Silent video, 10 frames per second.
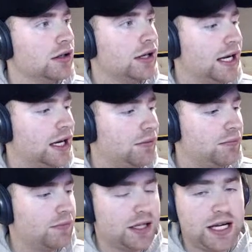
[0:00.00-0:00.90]

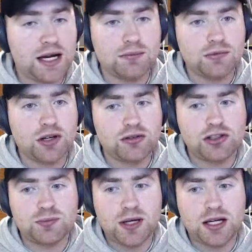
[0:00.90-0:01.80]
And yeah, so
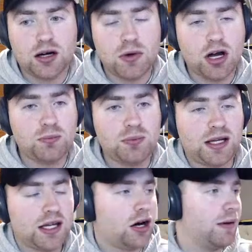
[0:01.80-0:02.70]
I'm hoping
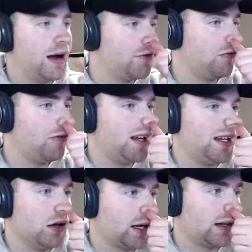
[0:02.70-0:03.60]
that I'll have a really
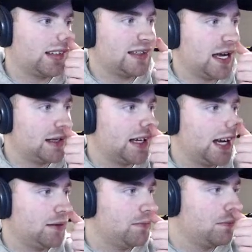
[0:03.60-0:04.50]
set
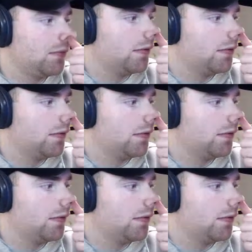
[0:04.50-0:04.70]
team.